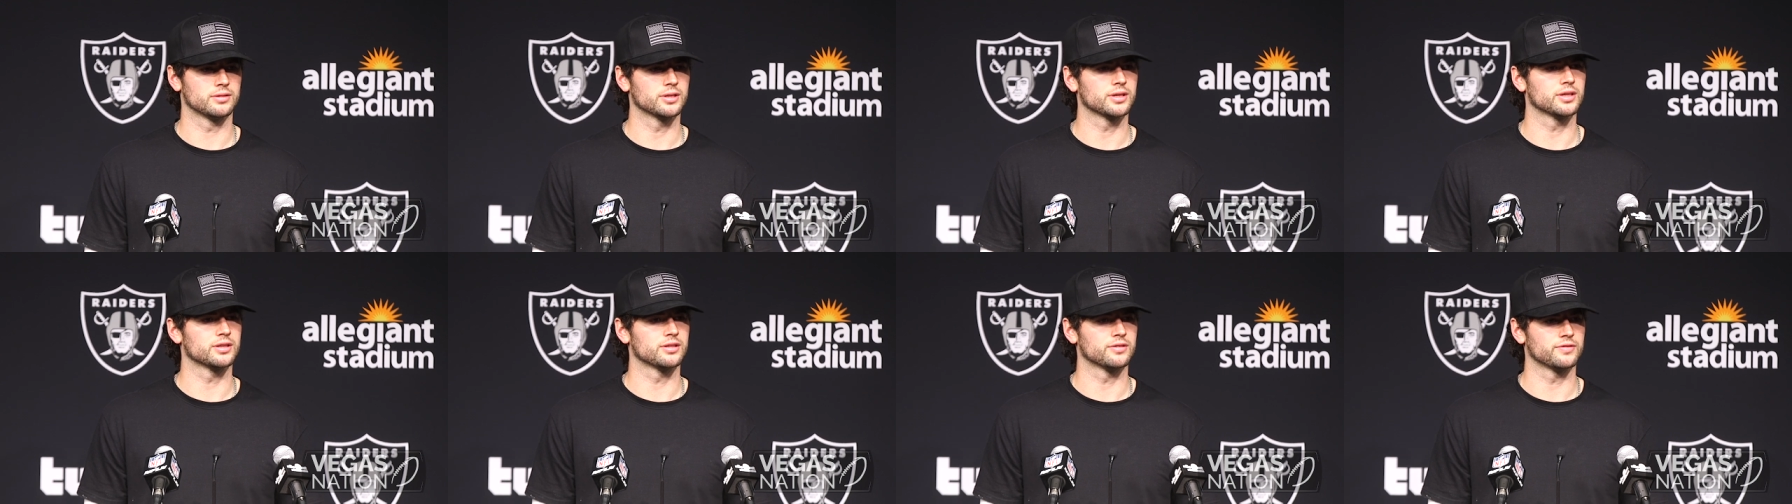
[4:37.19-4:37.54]

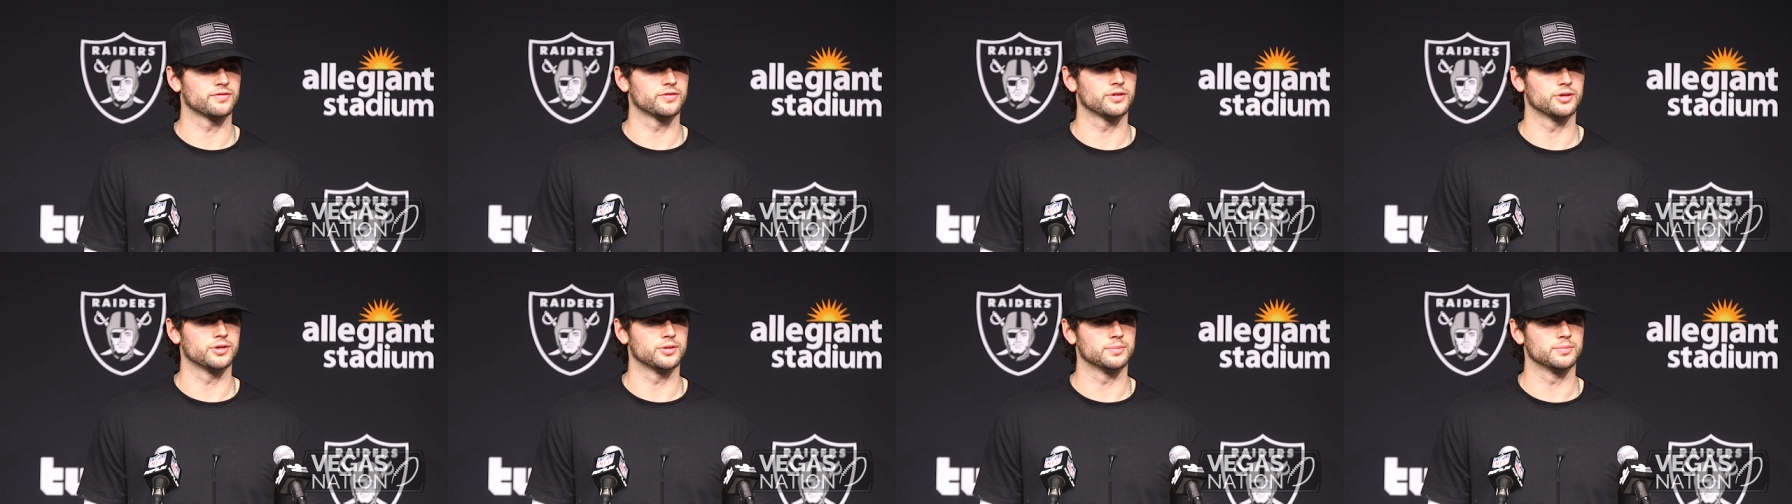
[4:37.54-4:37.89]
look at the
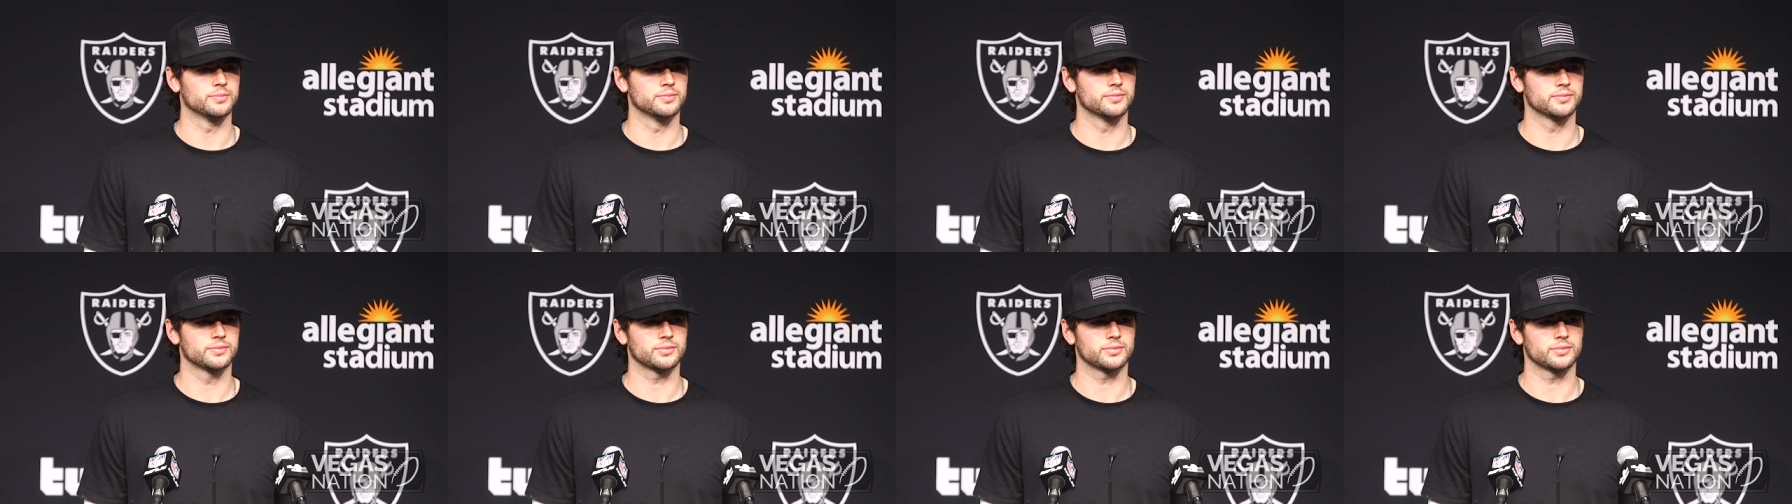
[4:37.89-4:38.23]

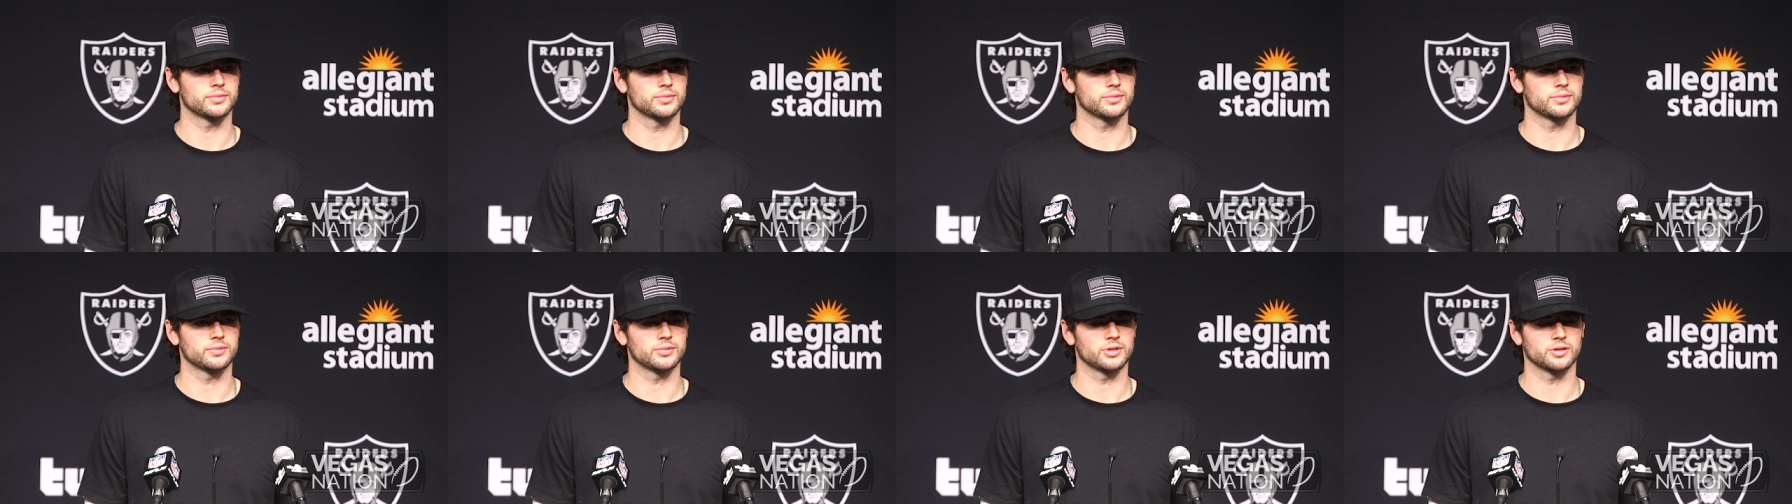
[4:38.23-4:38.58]
film,
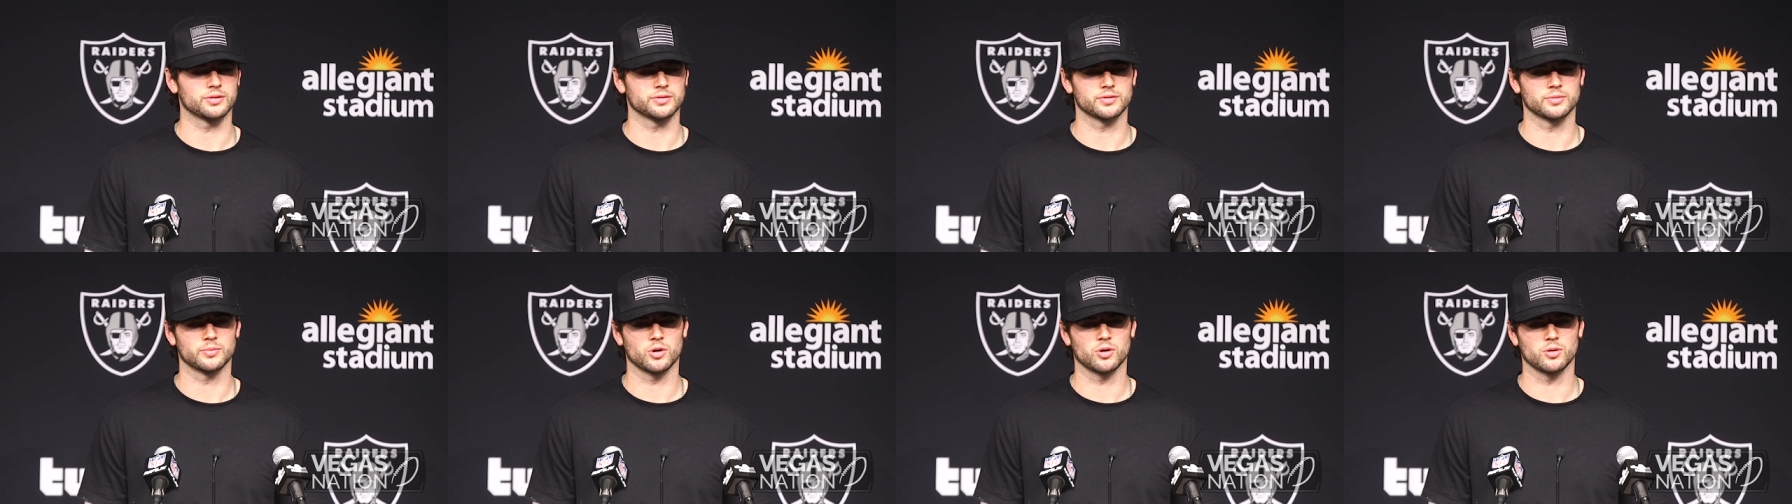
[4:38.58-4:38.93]
you
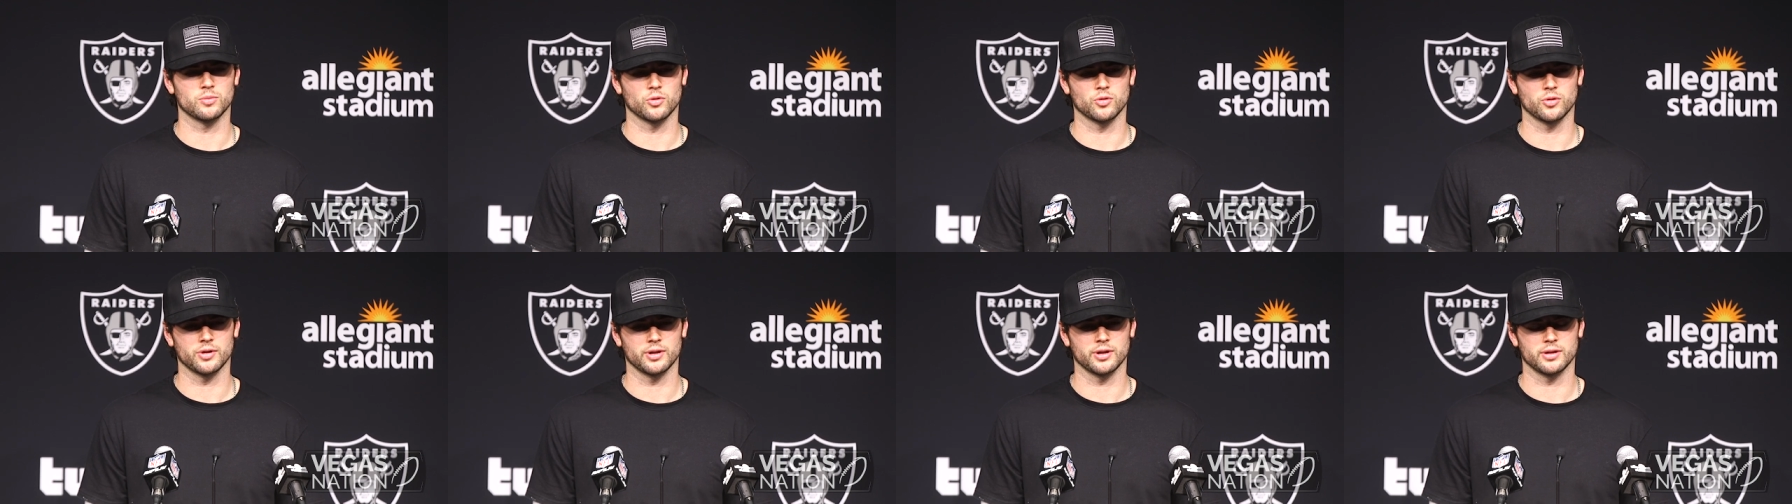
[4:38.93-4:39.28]
know, tomorrow
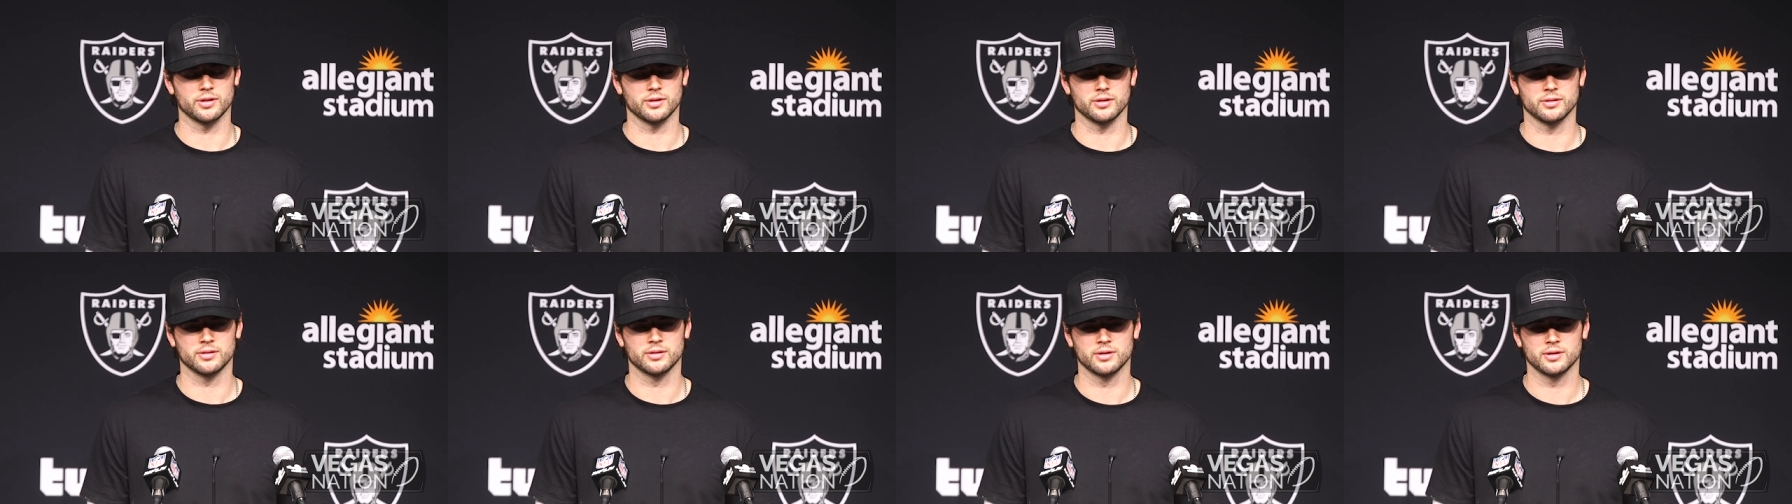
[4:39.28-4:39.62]

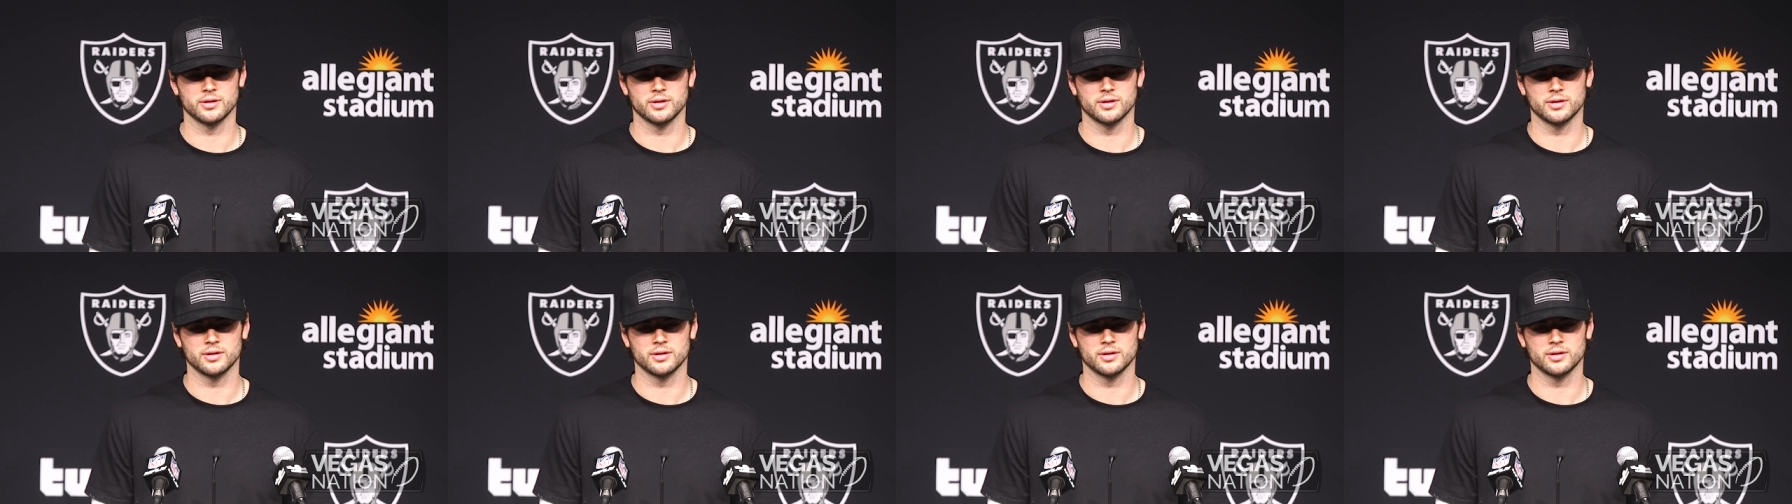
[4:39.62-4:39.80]
morning